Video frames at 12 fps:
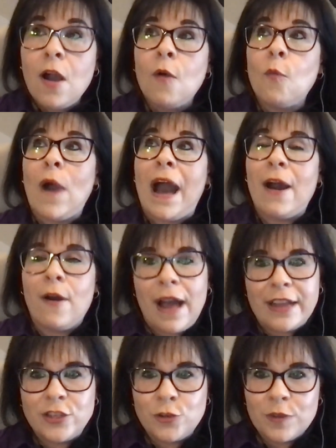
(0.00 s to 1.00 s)
Wow,
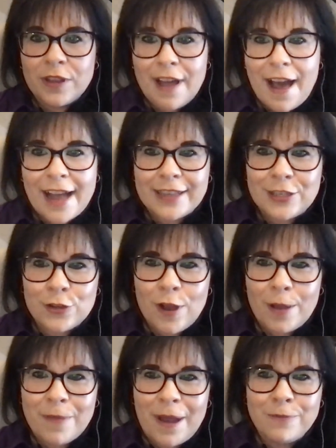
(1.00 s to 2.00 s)
I do a lot, so
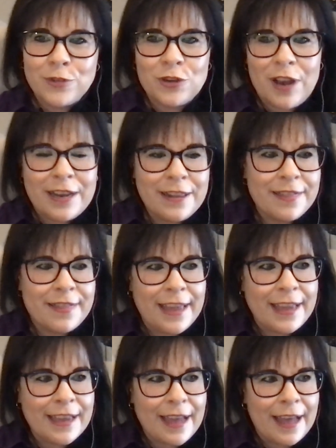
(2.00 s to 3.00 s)
I'm I'm trying to
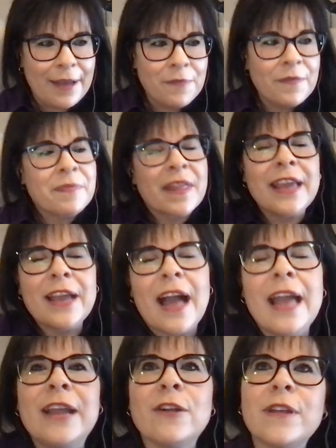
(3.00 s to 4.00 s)
think. Uh,
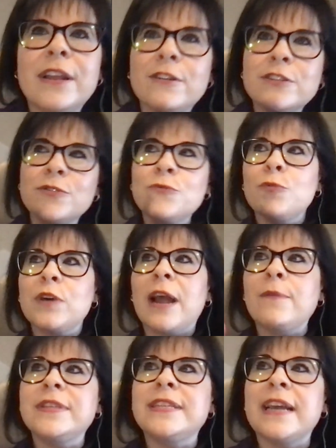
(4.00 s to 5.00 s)
I here here's what I
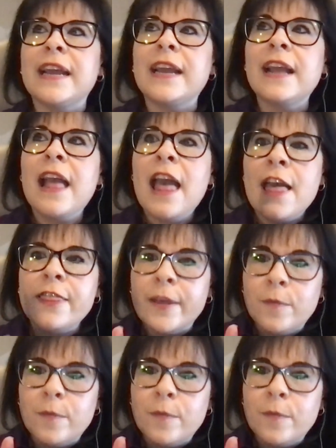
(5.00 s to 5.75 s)
would say: the